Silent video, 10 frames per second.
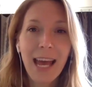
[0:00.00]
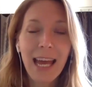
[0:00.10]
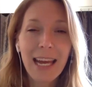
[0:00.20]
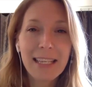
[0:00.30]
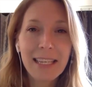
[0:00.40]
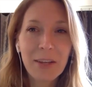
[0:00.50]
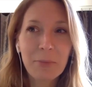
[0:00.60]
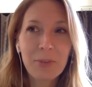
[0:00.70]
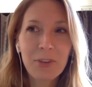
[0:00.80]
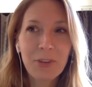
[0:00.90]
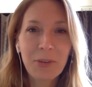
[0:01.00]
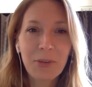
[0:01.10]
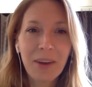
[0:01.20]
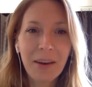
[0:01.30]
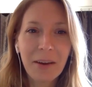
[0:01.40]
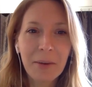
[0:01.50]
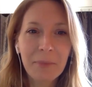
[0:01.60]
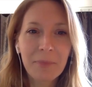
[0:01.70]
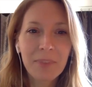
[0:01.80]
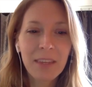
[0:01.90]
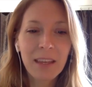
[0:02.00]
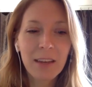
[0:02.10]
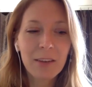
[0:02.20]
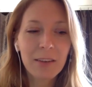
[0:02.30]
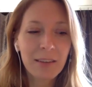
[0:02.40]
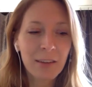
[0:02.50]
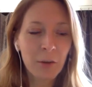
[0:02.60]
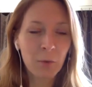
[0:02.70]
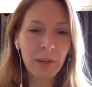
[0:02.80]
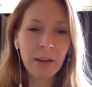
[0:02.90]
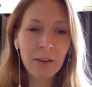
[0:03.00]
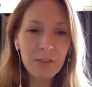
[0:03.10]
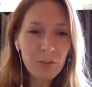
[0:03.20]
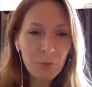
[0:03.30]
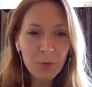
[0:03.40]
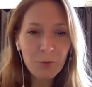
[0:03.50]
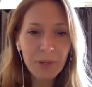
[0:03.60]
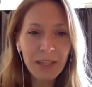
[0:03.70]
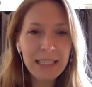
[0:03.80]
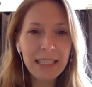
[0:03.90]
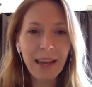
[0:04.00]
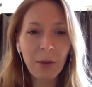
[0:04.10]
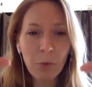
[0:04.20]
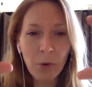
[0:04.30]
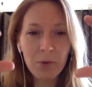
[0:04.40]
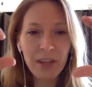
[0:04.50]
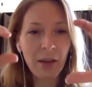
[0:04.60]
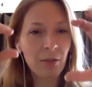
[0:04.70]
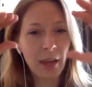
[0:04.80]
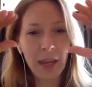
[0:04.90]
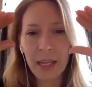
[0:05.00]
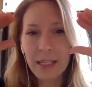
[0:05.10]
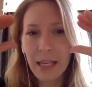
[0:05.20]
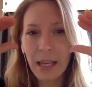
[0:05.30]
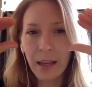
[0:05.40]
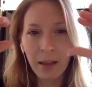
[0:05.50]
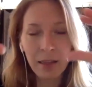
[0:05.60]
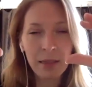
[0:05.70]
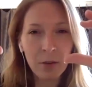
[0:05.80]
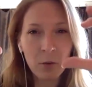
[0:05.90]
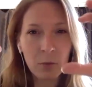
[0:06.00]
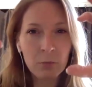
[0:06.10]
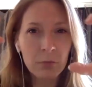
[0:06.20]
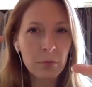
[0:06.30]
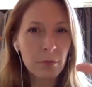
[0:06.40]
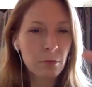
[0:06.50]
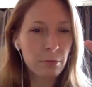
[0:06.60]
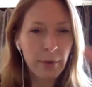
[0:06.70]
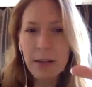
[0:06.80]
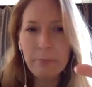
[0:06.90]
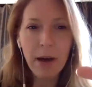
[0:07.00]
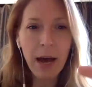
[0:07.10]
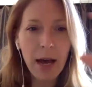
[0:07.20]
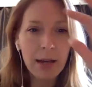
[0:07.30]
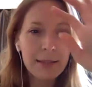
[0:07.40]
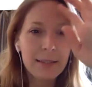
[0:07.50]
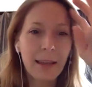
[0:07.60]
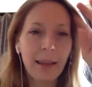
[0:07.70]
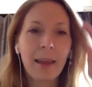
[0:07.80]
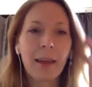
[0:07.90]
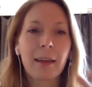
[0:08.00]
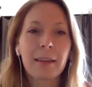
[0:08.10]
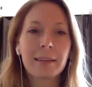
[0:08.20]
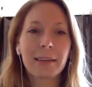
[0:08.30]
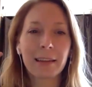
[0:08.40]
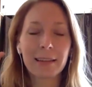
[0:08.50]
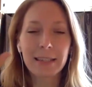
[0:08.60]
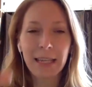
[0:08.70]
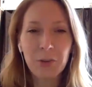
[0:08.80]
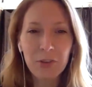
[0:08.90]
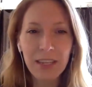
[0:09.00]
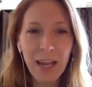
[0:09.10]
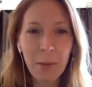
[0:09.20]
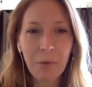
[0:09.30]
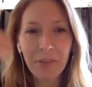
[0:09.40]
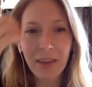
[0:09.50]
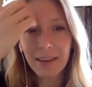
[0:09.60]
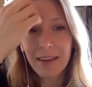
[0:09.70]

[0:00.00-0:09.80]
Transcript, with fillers: I asked him to um, get, you know, here's the grocery list, and I wrote down like it's in the red box, and it here's the name of it,